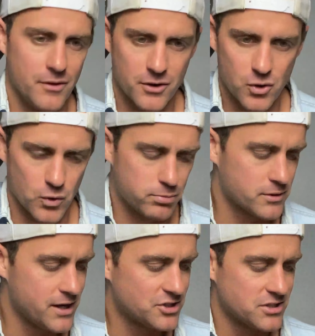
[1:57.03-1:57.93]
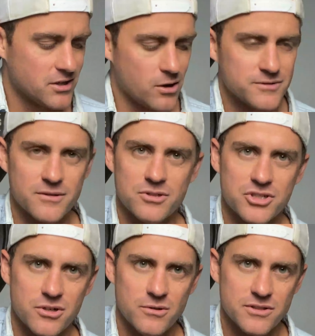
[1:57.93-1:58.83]
the chord progression, and also
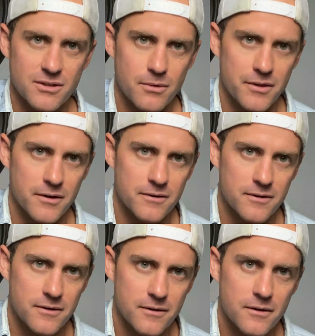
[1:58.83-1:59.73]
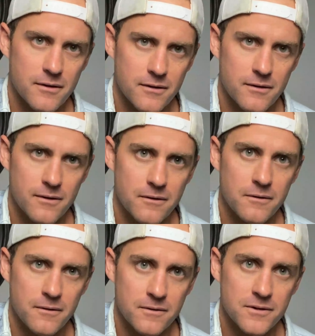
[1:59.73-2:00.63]
just show you some of the,
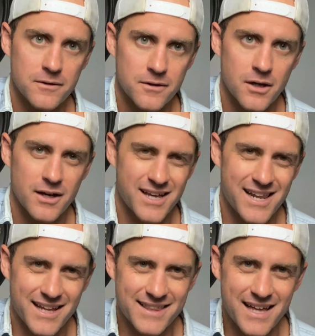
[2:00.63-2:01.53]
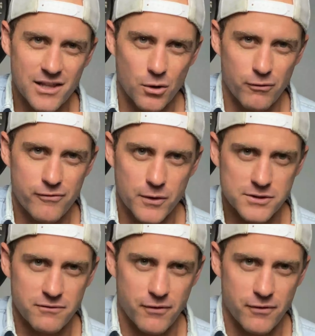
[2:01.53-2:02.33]
kind of like that little first